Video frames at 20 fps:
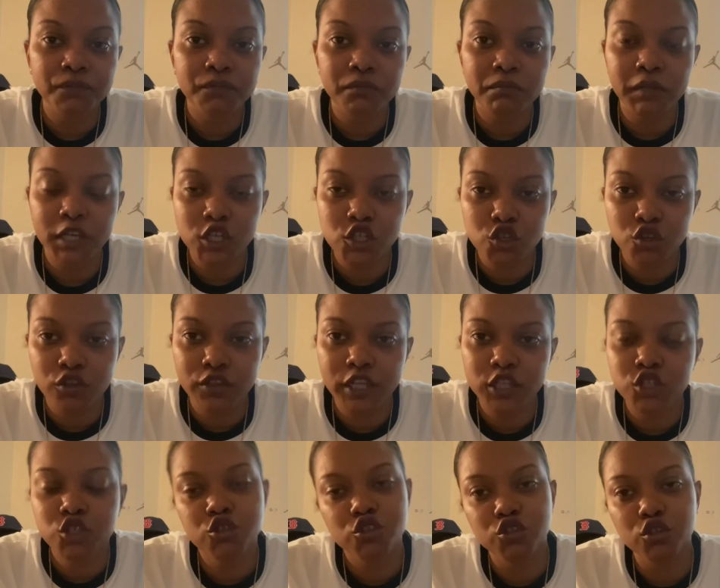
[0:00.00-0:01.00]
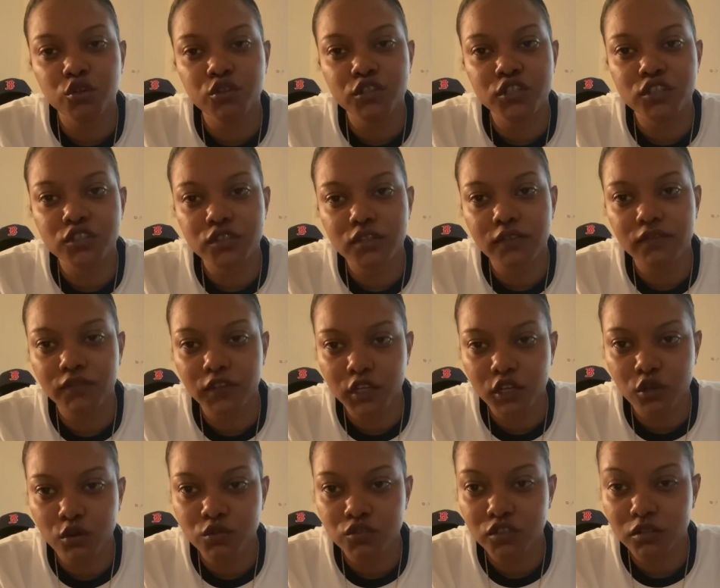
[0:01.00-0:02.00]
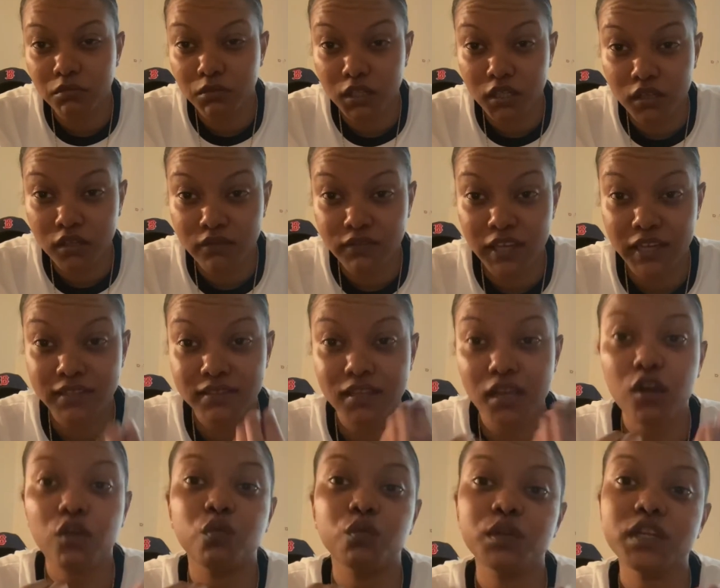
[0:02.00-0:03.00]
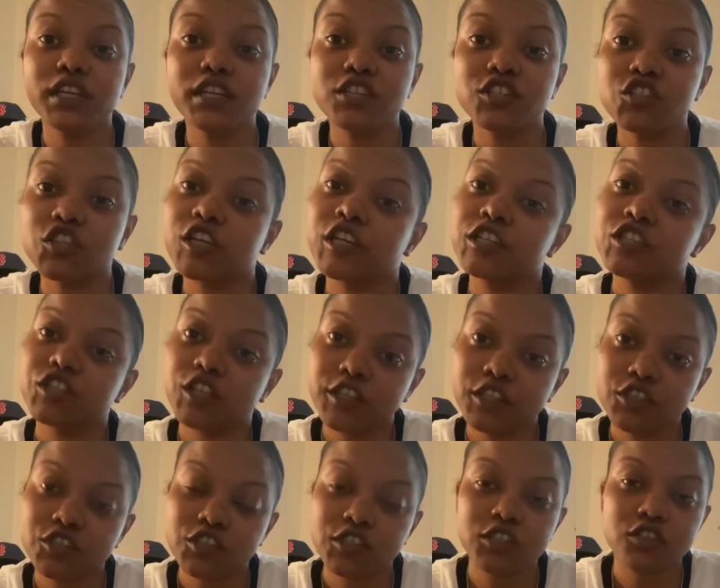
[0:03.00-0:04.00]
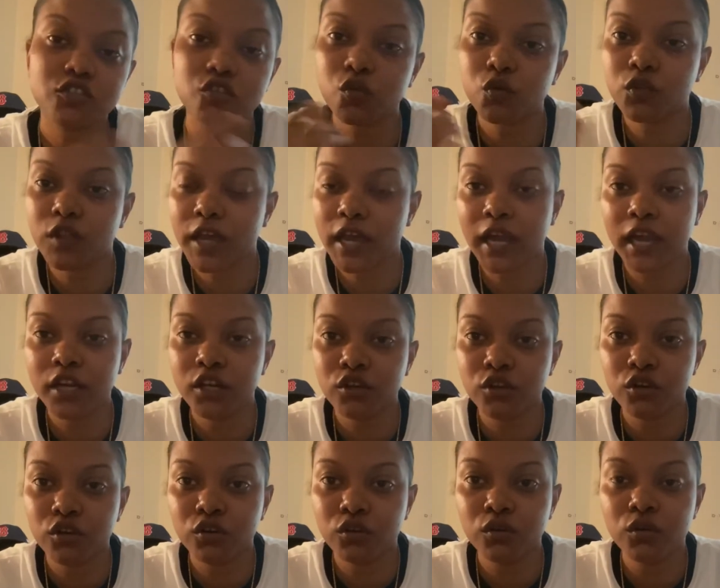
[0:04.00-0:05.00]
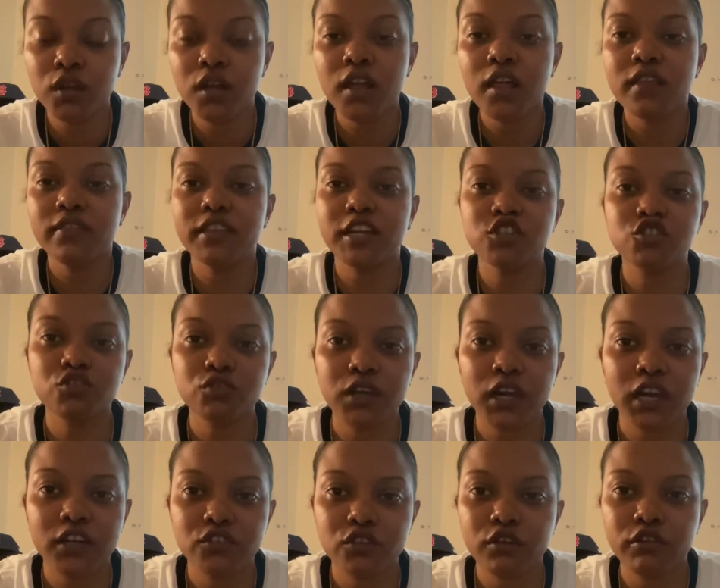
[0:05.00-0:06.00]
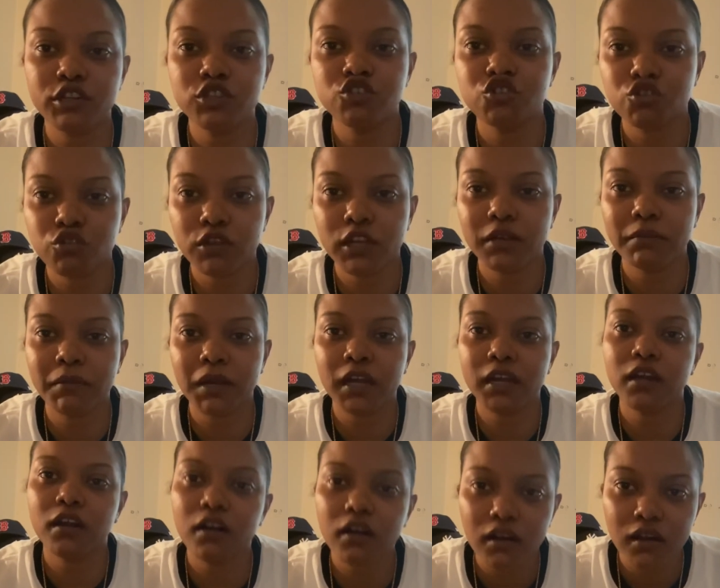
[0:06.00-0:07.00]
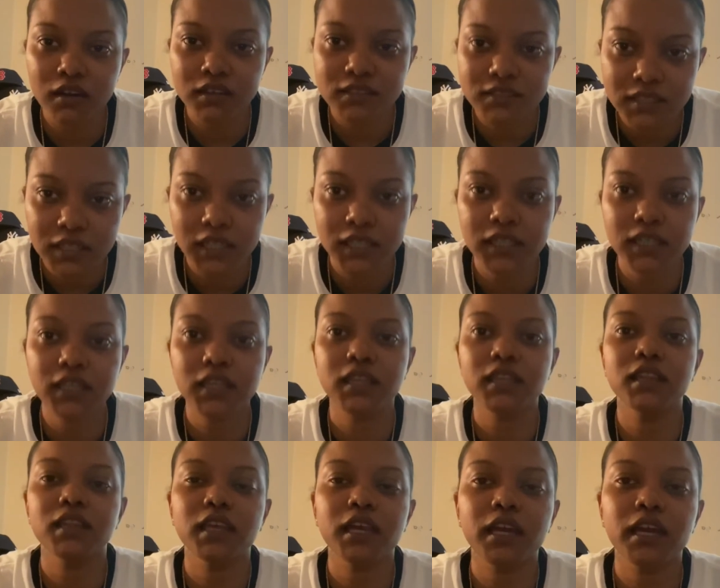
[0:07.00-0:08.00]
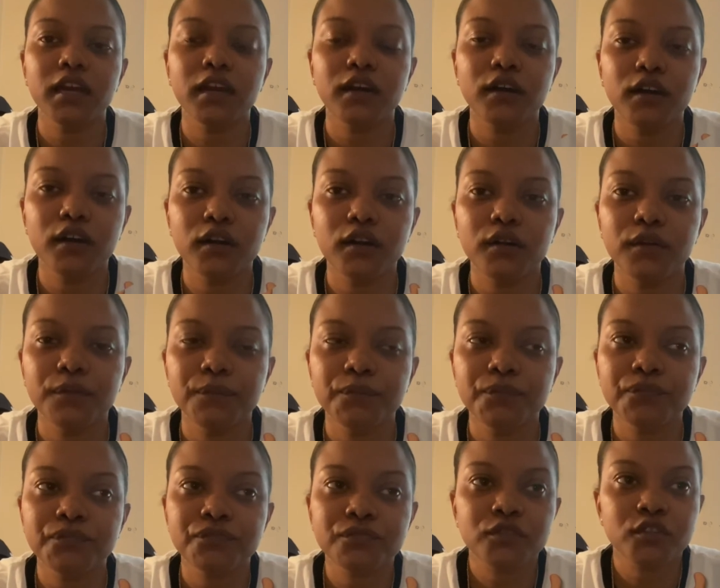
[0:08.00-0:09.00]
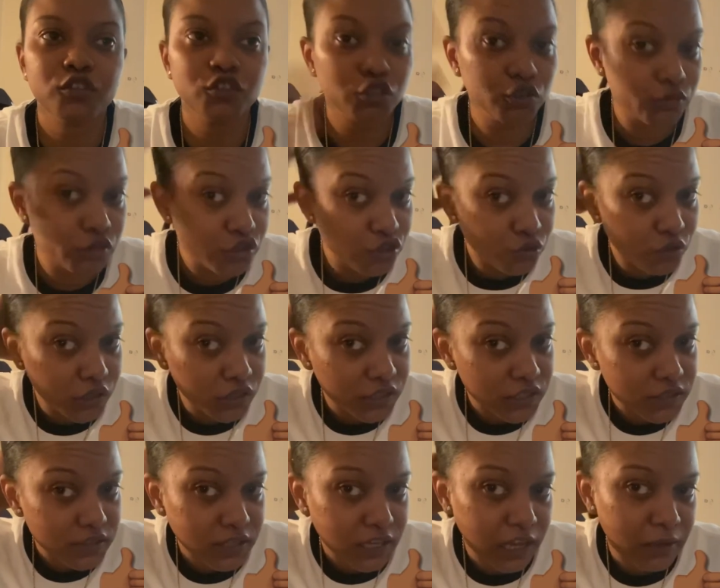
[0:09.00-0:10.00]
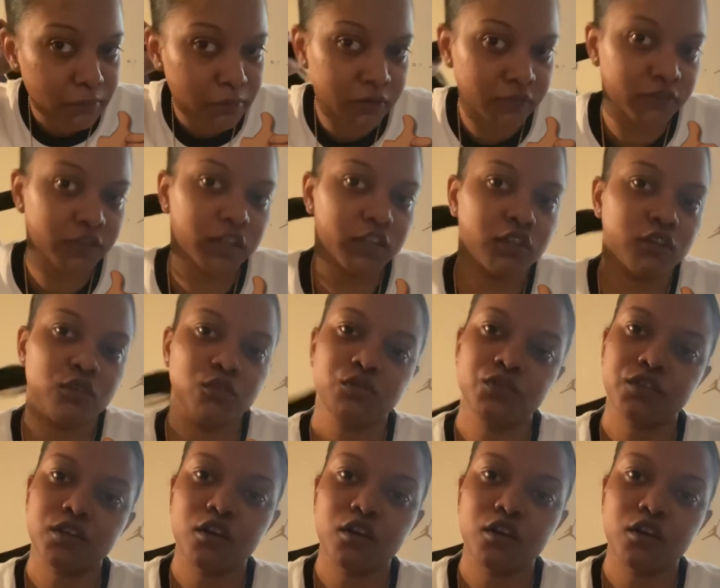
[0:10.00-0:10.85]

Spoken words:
make sure that you show this video some love. That is how we exchange energy, so that I know that you guys are enjoying my content and that you enjoy these type of videos.